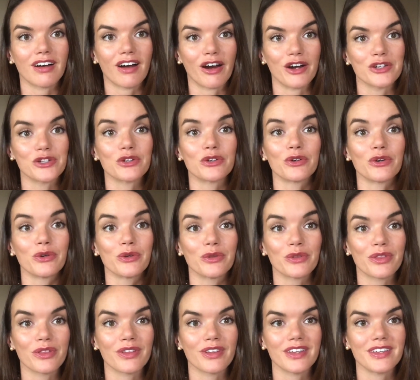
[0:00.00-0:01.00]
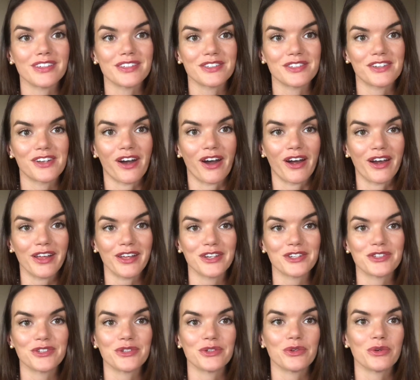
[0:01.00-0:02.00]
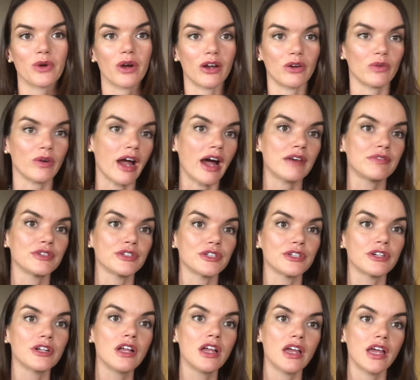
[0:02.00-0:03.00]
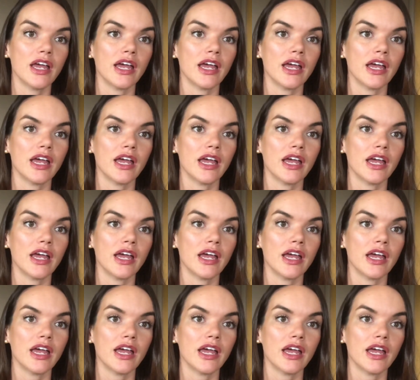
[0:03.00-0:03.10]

our truth is starting to unravel